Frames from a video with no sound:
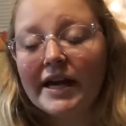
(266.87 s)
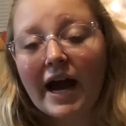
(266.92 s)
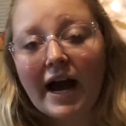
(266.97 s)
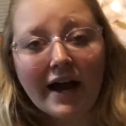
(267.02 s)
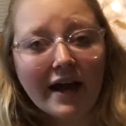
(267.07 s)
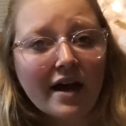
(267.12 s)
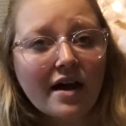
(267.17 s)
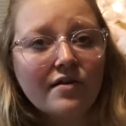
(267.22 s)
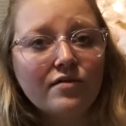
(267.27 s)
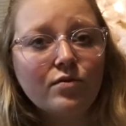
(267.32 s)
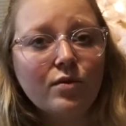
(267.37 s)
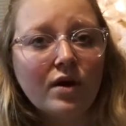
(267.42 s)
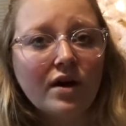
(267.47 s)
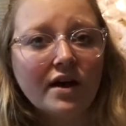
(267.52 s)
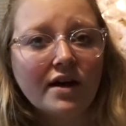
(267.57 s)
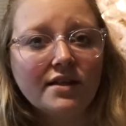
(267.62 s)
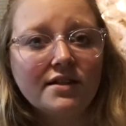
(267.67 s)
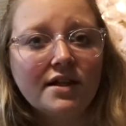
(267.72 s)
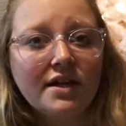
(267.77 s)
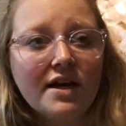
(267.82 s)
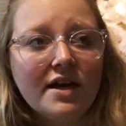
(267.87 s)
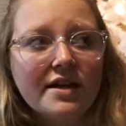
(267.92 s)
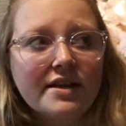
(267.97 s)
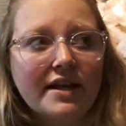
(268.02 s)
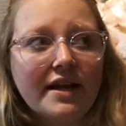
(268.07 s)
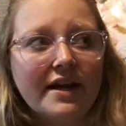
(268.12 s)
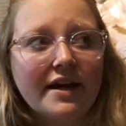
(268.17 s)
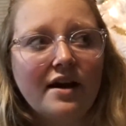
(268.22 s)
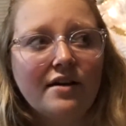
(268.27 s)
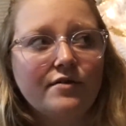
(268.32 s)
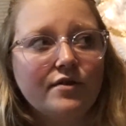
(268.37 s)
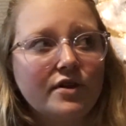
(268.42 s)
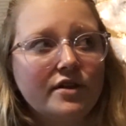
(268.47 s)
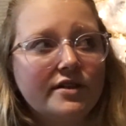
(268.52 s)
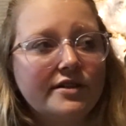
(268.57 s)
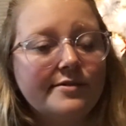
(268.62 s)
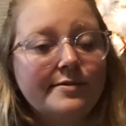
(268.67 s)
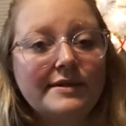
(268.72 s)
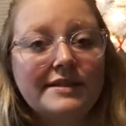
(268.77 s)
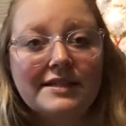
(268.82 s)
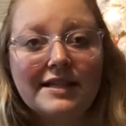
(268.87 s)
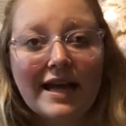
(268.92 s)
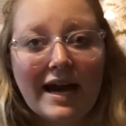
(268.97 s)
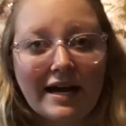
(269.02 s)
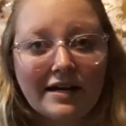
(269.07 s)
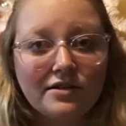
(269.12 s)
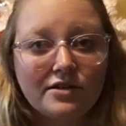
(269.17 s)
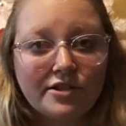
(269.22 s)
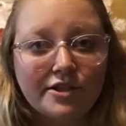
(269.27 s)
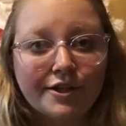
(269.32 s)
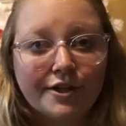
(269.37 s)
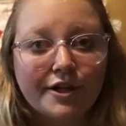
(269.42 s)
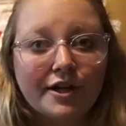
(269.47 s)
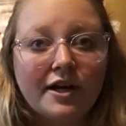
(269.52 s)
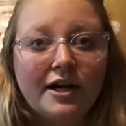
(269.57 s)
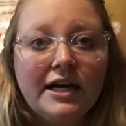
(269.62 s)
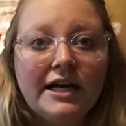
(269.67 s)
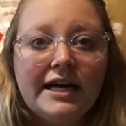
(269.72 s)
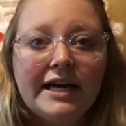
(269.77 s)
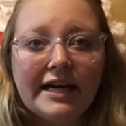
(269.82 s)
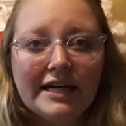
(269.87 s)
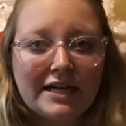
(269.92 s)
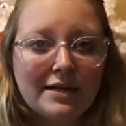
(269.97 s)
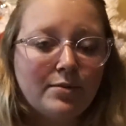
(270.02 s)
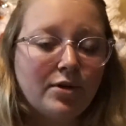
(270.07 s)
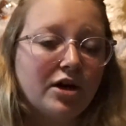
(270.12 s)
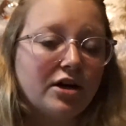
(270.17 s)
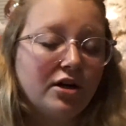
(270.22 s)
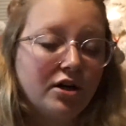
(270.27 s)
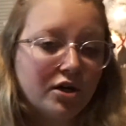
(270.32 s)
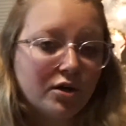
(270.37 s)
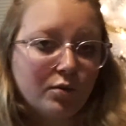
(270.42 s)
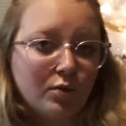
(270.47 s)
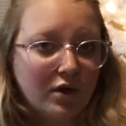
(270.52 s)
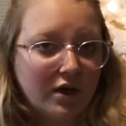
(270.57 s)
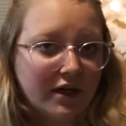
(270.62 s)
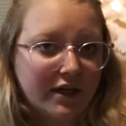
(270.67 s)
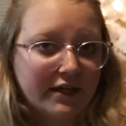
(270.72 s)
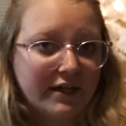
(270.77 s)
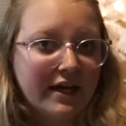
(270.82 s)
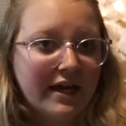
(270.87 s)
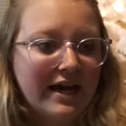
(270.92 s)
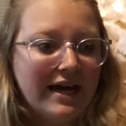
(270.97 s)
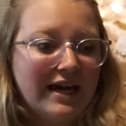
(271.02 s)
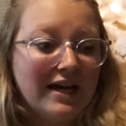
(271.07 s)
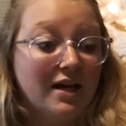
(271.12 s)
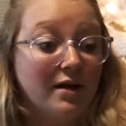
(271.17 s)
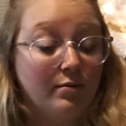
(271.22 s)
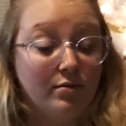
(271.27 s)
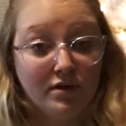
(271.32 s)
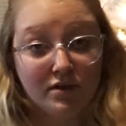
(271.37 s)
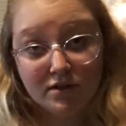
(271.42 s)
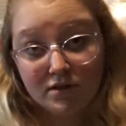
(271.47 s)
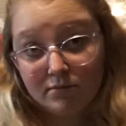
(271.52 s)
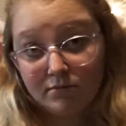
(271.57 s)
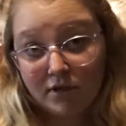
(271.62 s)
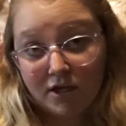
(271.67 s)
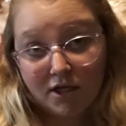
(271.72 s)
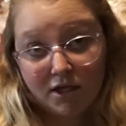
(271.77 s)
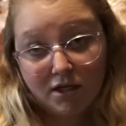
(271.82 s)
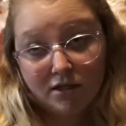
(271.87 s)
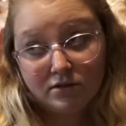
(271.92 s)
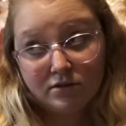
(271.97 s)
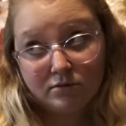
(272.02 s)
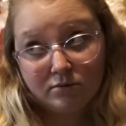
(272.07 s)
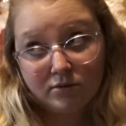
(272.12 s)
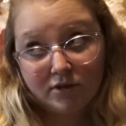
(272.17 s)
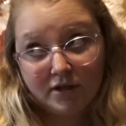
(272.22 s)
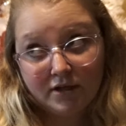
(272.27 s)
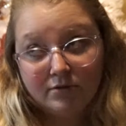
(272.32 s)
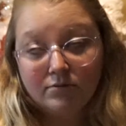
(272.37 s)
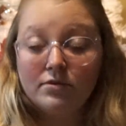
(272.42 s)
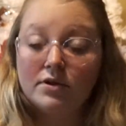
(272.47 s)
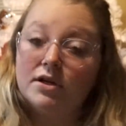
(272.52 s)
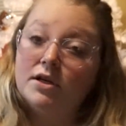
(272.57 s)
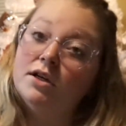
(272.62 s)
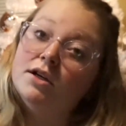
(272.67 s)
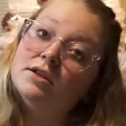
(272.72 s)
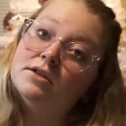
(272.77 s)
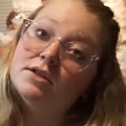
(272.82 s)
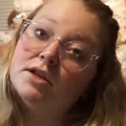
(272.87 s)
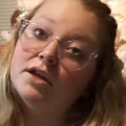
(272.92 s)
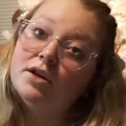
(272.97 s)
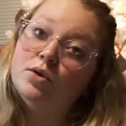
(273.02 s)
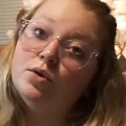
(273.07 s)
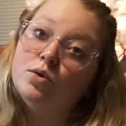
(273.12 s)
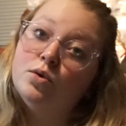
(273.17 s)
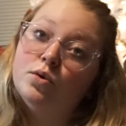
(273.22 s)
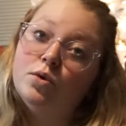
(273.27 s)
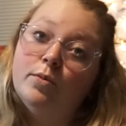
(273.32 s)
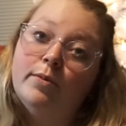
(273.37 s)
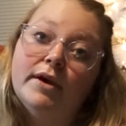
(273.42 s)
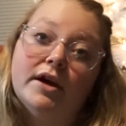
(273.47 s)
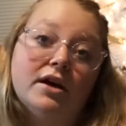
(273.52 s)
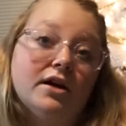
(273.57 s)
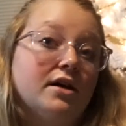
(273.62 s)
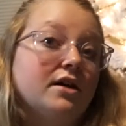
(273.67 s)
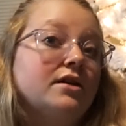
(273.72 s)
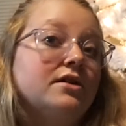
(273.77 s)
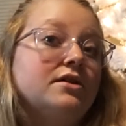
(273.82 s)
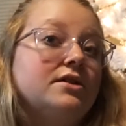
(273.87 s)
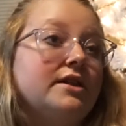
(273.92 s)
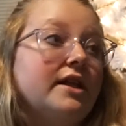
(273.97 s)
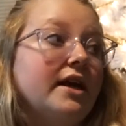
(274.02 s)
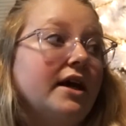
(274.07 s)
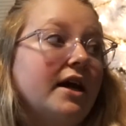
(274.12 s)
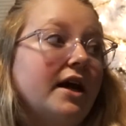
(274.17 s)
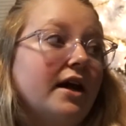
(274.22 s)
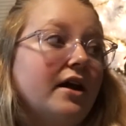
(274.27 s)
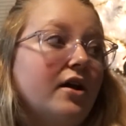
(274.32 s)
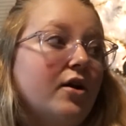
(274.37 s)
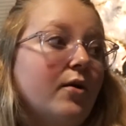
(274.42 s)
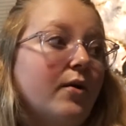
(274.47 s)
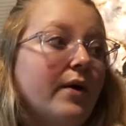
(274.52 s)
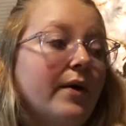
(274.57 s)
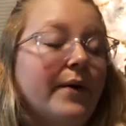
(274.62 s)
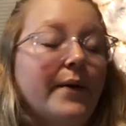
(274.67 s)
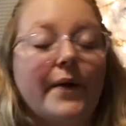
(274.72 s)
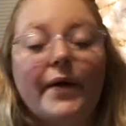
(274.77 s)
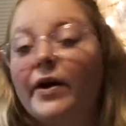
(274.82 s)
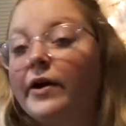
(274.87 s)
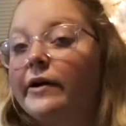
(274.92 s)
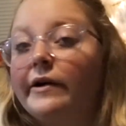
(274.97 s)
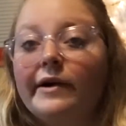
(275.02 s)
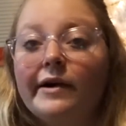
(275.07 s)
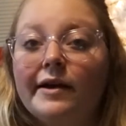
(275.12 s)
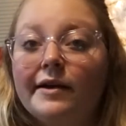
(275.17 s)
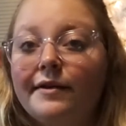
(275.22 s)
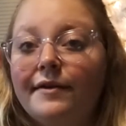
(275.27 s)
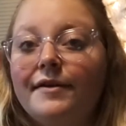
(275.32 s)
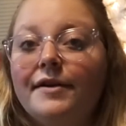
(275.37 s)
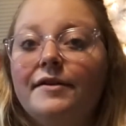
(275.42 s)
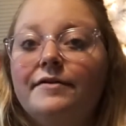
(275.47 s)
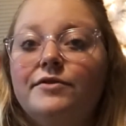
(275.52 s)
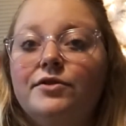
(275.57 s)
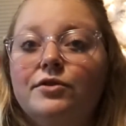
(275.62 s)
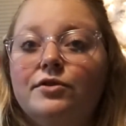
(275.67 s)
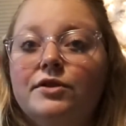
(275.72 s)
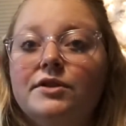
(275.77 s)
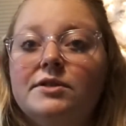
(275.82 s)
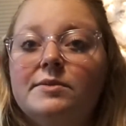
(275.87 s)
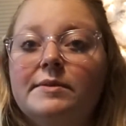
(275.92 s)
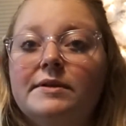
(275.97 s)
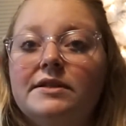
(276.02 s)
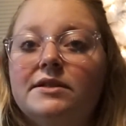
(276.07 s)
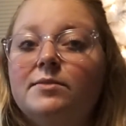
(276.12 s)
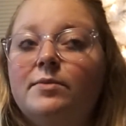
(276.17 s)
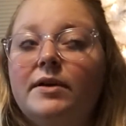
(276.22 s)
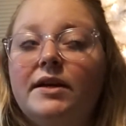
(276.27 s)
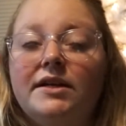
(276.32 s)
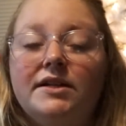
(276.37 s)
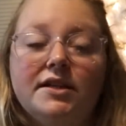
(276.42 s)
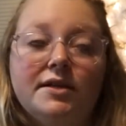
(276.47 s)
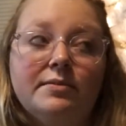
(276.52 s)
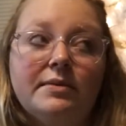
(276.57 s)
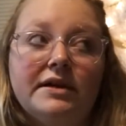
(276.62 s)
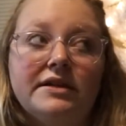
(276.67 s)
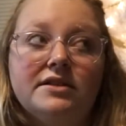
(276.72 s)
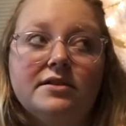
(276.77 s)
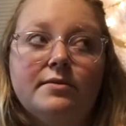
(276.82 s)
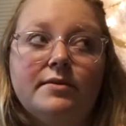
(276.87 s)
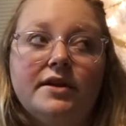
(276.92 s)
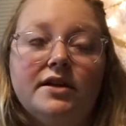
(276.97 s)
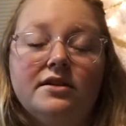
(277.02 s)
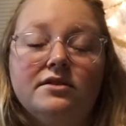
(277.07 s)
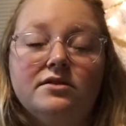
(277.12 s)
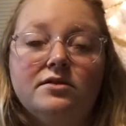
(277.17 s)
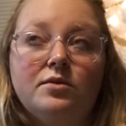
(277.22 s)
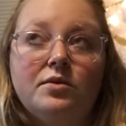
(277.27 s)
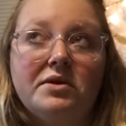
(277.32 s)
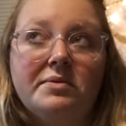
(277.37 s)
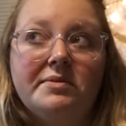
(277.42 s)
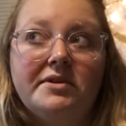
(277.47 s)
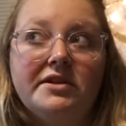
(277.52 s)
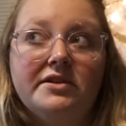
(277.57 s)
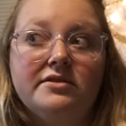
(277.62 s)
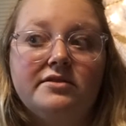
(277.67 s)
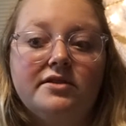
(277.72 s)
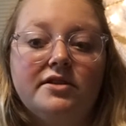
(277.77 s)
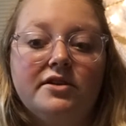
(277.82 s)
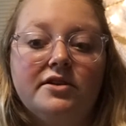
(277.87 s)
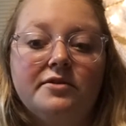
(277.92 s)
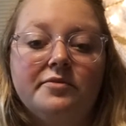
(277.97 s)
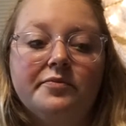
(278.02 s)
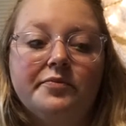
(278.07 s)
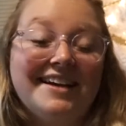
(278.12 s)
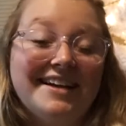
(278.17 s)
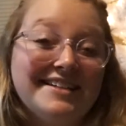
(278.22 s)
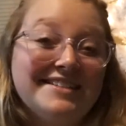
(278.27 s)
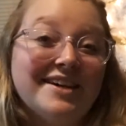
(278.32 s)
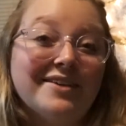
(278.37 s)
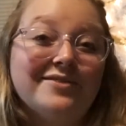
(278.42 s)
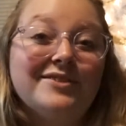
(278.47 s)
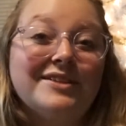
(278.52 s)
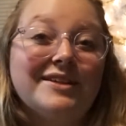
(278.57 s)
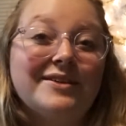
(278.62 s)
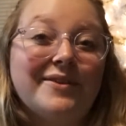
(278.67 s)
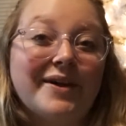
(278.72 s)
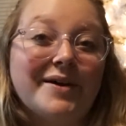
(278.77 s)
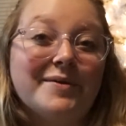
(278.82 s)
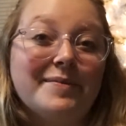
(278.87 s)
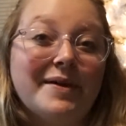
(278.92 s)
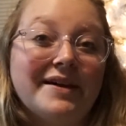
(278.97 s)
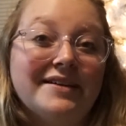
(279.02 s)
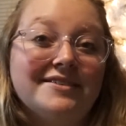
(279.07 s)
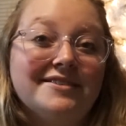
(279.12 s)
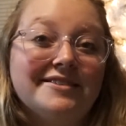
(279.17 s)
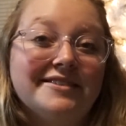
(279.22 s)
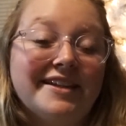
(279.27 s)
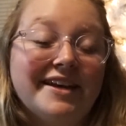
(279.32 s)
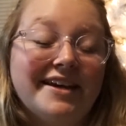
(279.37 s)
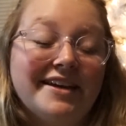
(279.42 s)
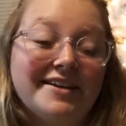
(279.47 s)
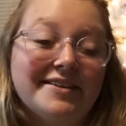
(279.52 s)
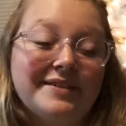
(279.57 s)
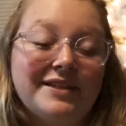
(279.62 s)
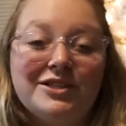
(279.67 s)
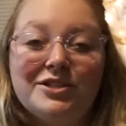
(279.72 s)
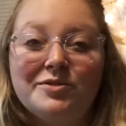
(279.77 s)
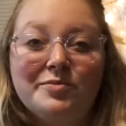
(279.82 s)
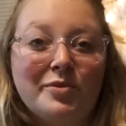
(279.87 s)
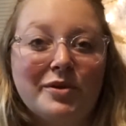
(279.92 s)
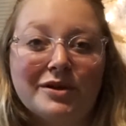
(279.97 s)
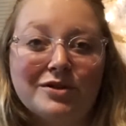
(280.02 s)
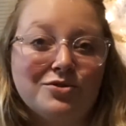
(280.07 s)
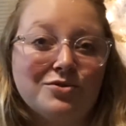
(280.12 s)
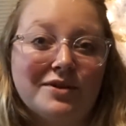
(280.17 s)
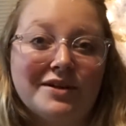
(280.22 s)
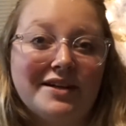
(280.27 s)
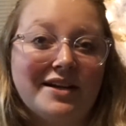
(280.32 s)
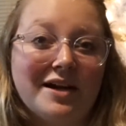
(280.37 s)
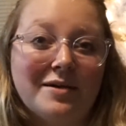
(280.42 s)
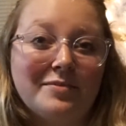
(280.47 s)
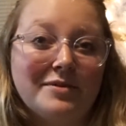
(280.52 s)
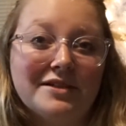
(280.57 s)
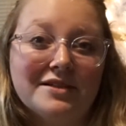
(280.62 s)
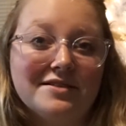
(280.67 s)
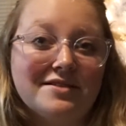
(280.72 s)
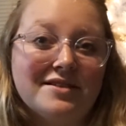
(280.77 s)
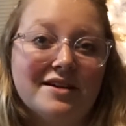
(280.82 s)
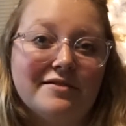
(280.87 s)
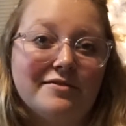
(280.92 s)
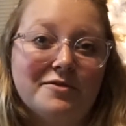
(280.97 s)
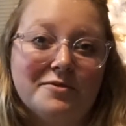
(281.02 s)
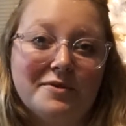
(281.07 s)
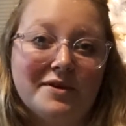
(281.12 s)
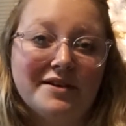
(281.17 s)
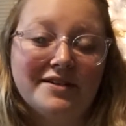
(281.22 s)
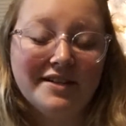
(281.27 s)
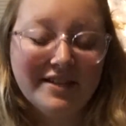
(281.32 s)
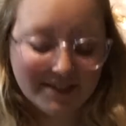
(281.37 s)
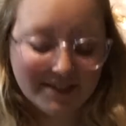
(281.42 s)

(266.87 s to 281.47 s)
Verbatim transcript: I have one that I got for Christmas last year and I bought her one and I bought somebody else one but I can't say who because they don't aren't gonna get their gift till Christmas but I did buy somebody else a warmie this year and I definitely recommend. Like they just bring joy and happiness to everyone.